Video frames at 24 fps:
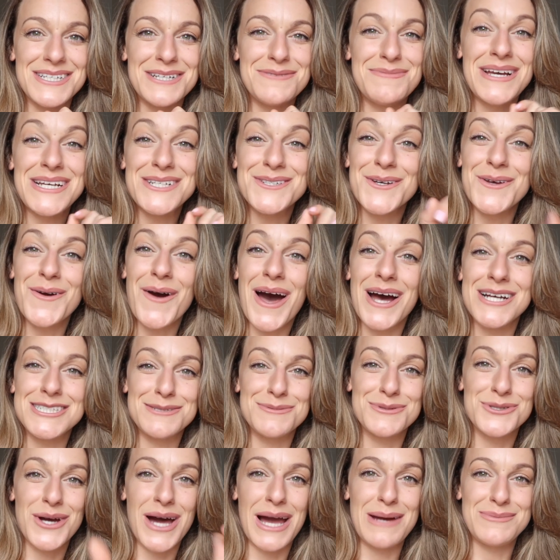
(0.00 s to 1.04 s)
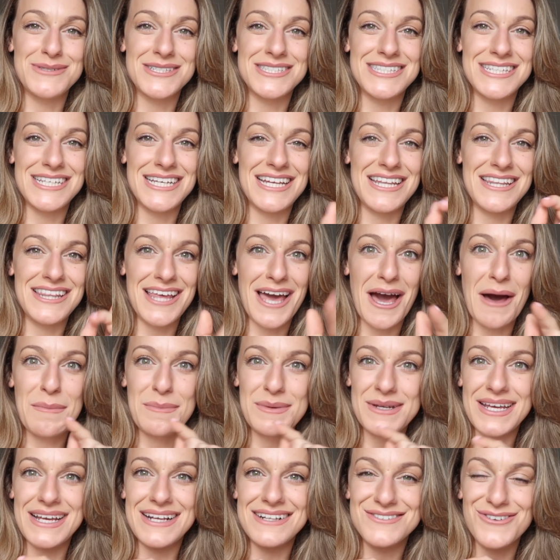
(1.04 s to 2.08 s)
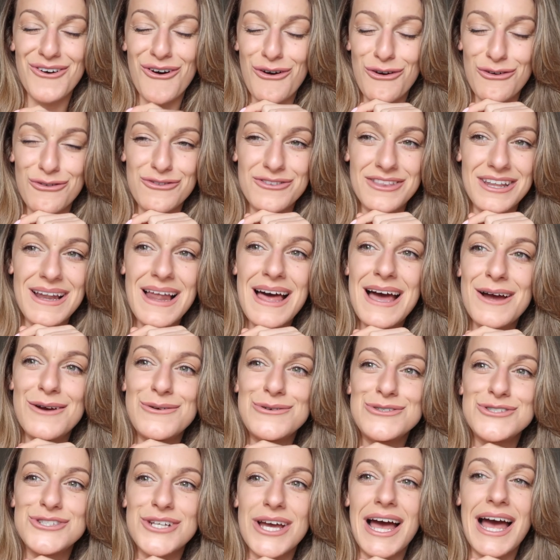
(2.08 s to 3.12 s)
So make sure you are subscribed to see the updates of the lounge